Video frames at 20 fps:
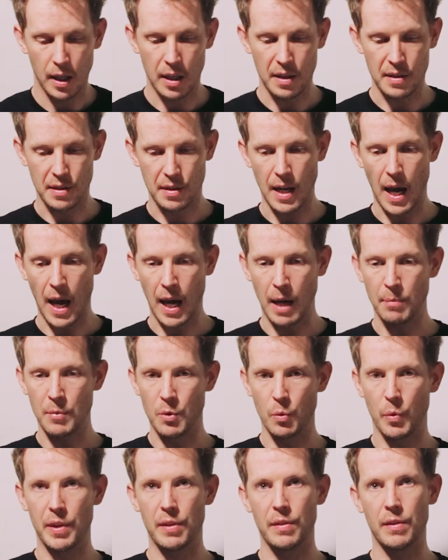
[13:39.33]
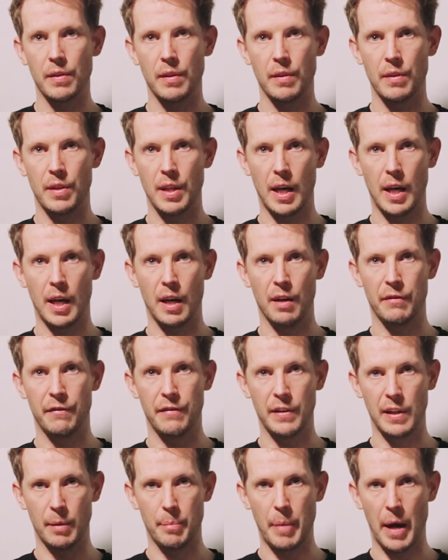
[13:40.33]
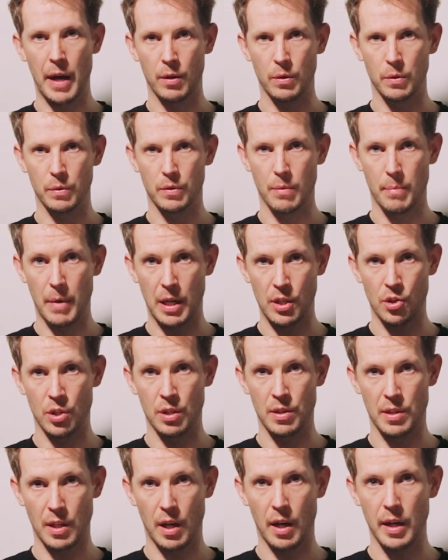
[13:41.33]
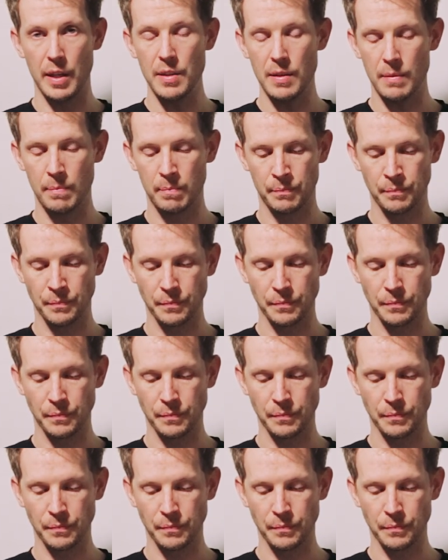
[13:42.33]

is named with their filler panel dimension size,